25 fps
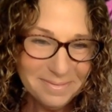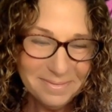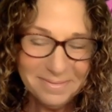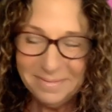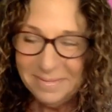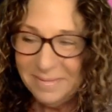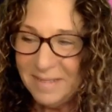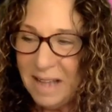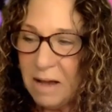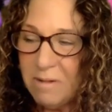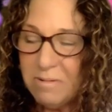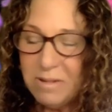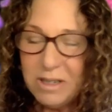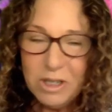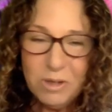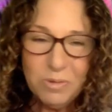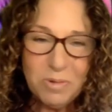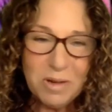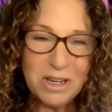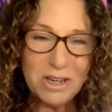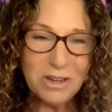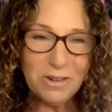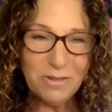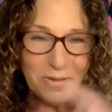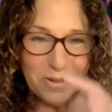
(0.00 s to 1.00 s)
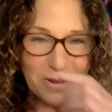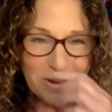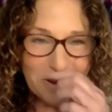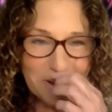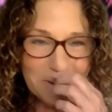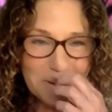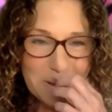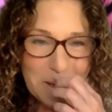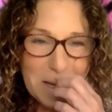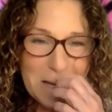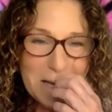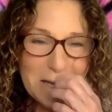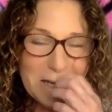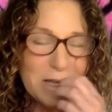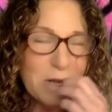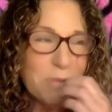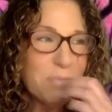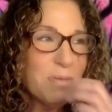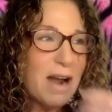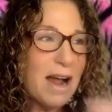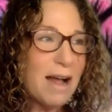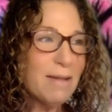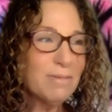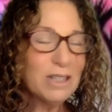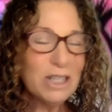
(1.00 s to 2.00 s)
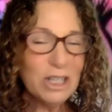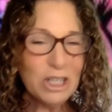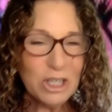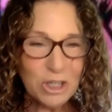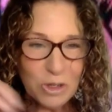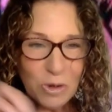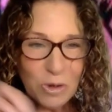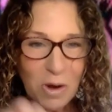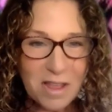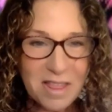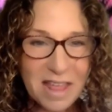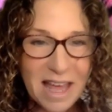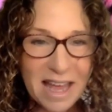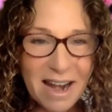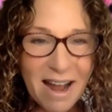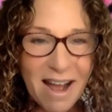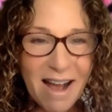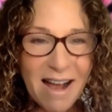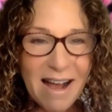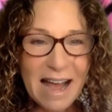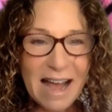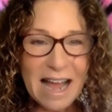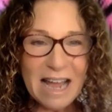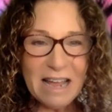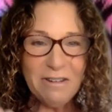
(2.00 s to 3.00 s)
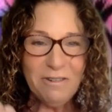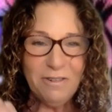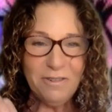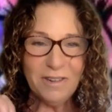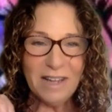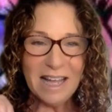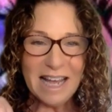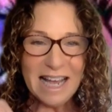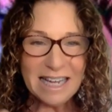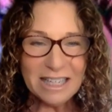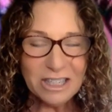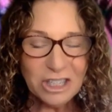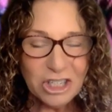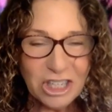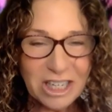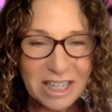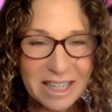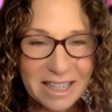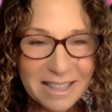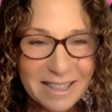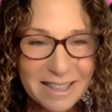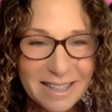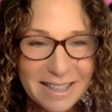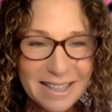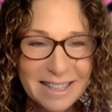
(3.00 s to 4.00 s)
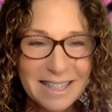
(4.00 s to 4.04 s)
That was wonderful. You probably saw that eye flashing.